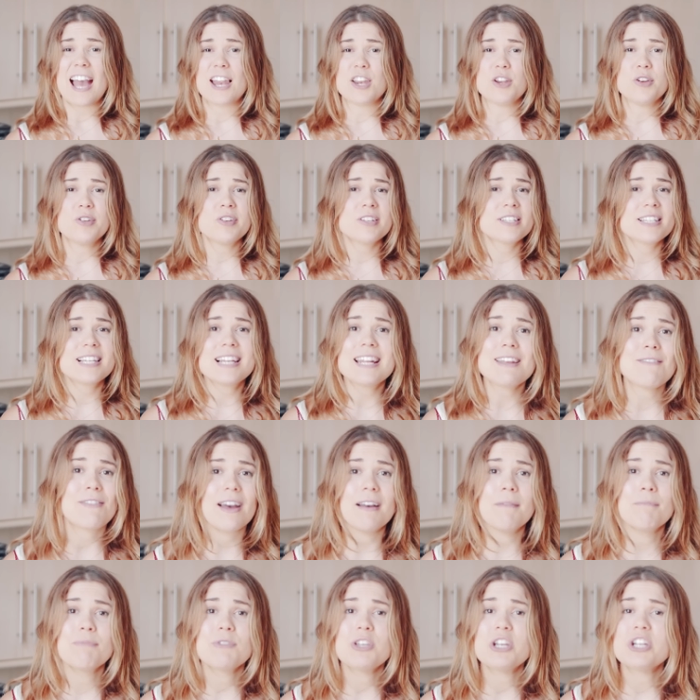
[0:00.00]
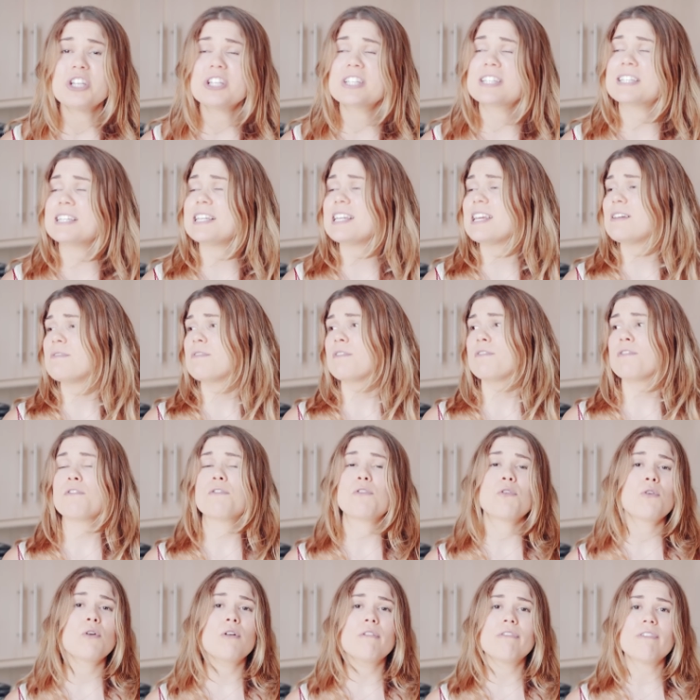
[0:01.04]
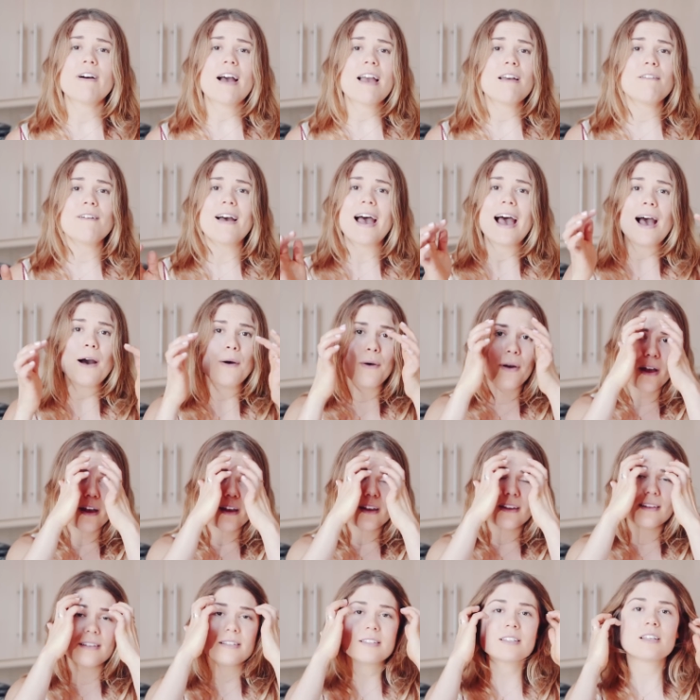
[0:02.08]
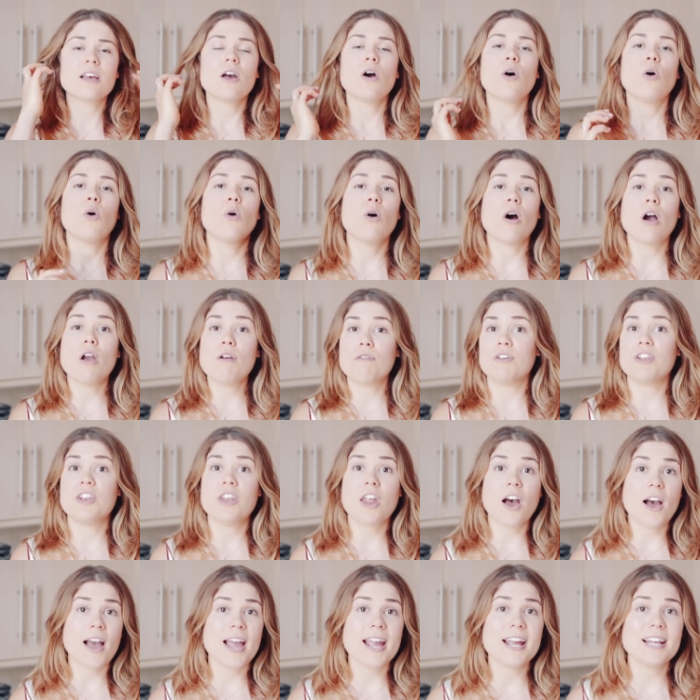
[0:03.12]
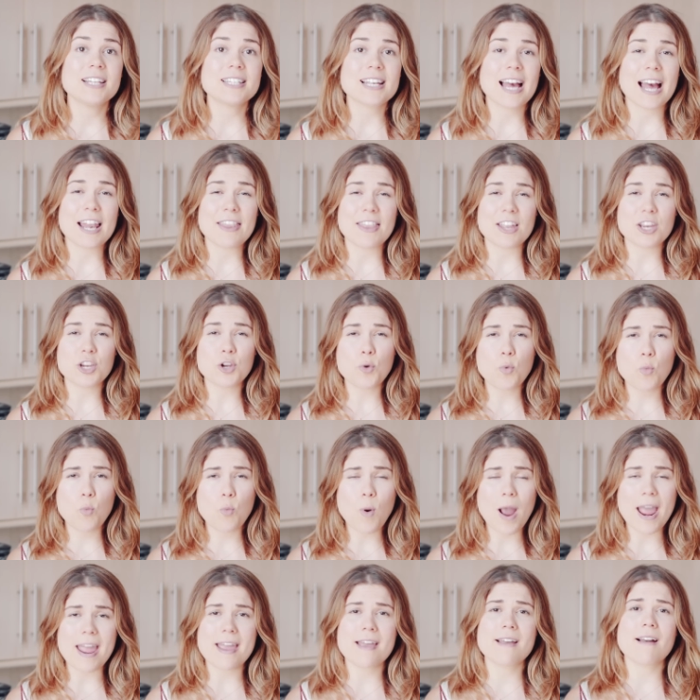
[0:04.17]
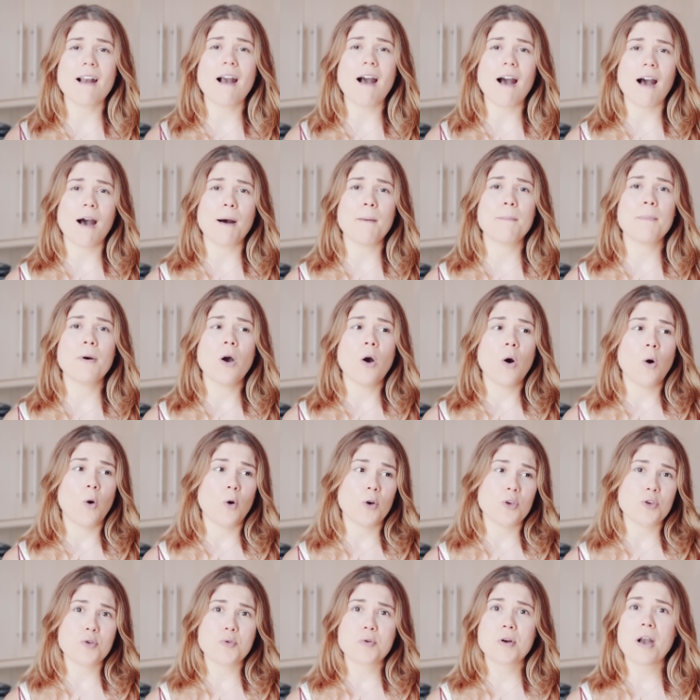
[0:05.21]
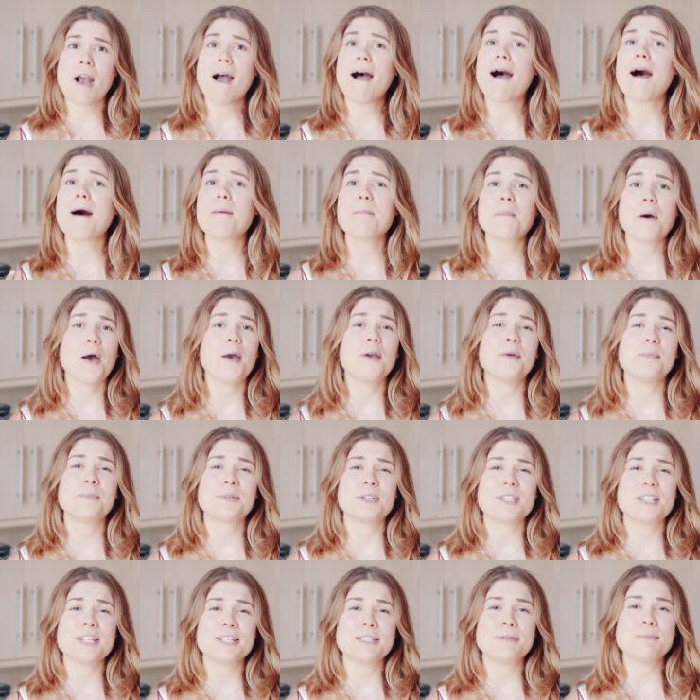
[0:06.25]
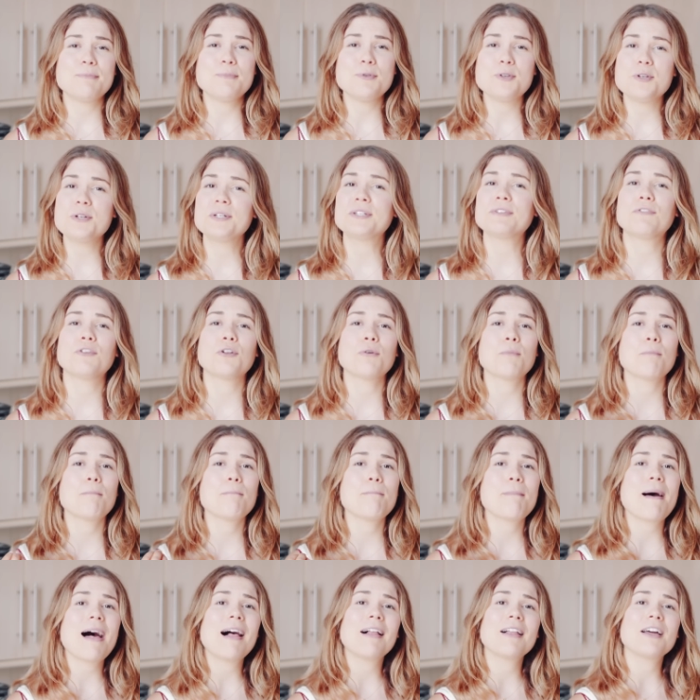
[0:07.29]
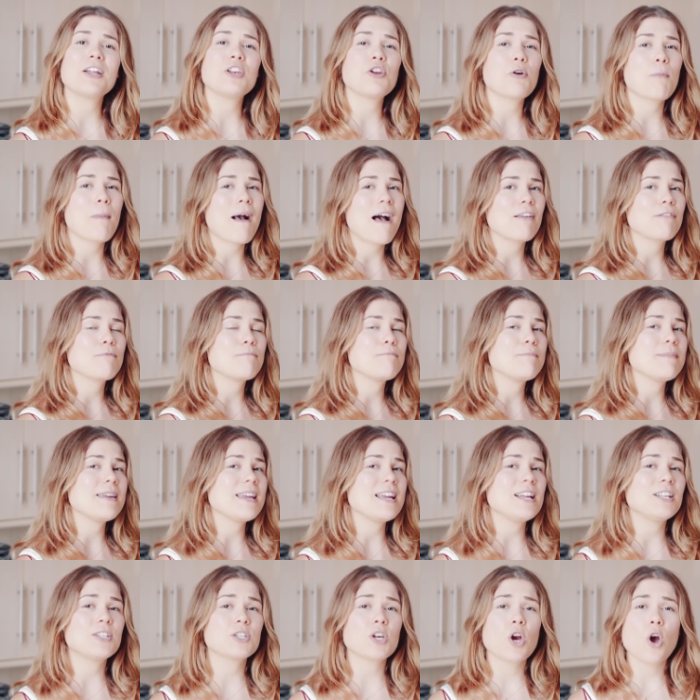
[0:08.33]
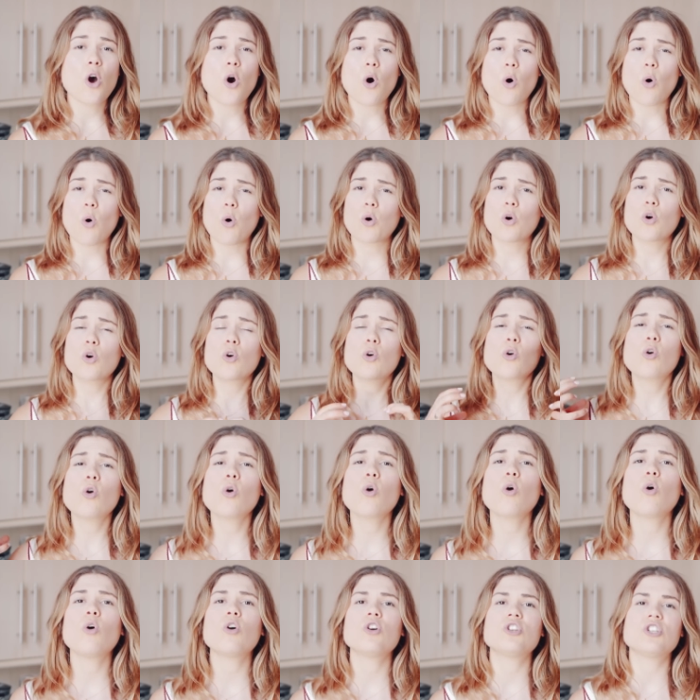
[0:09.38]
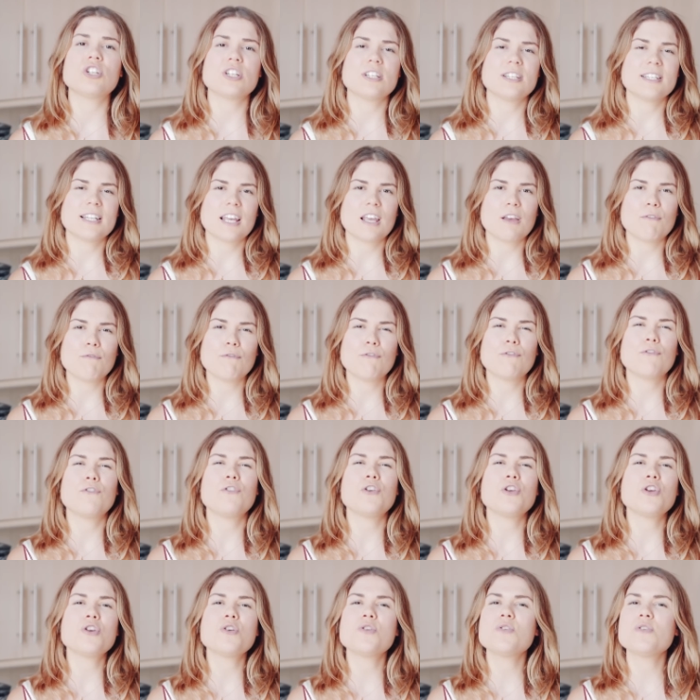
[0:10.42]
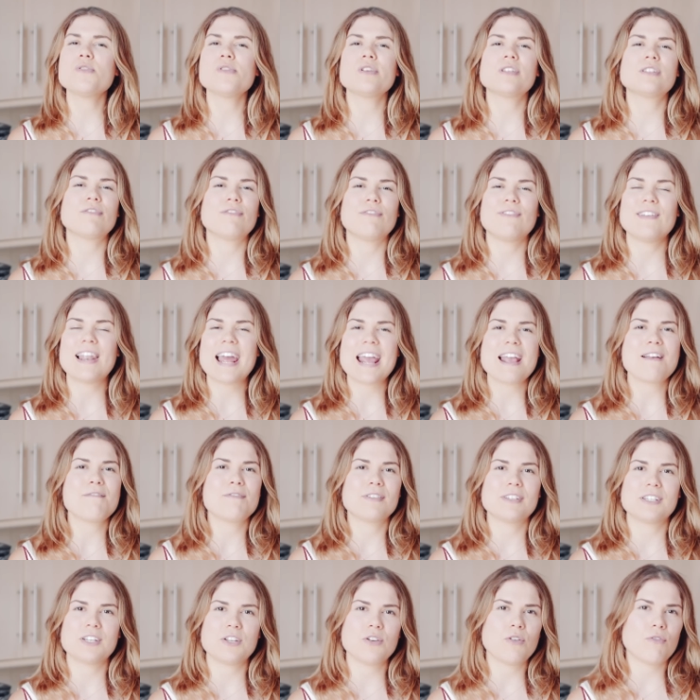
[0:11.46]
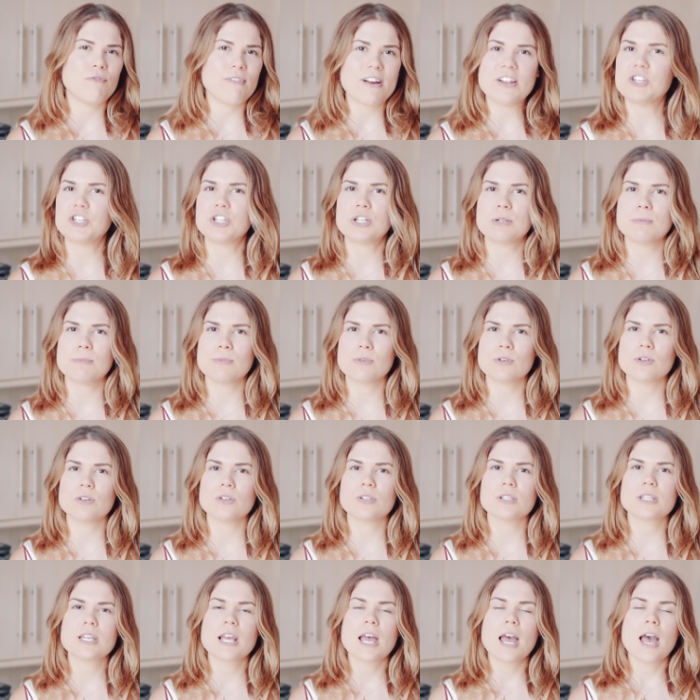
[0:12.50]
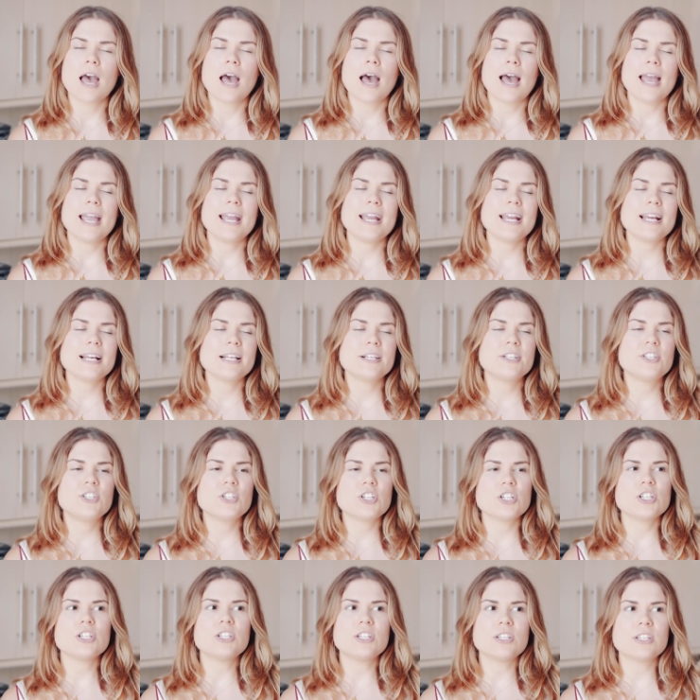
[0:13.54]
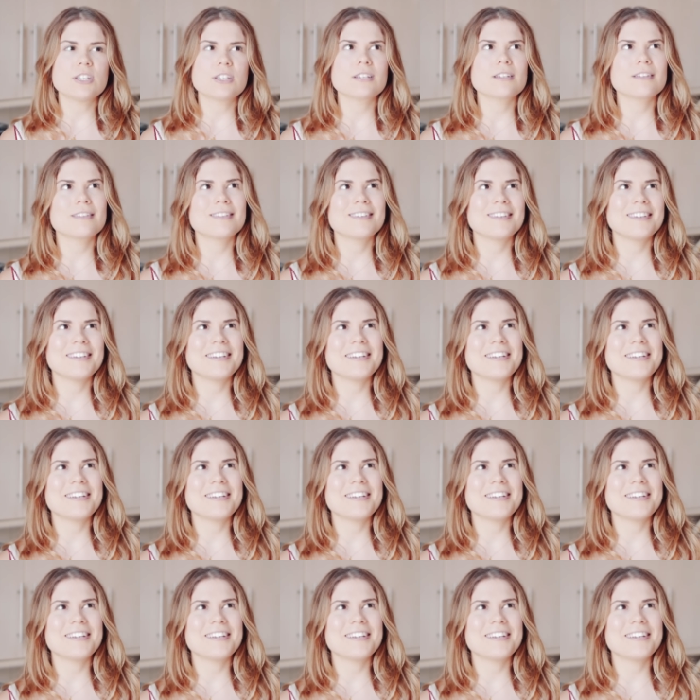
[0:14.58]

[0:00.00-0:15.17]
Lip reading: and you just leave it. You just leave it for 4 or 5 hours or overnight, and then you wake up, or you come home to this beautiful melt in your mouth meat, or gorgeous like infused flavors in your vegetables. It's just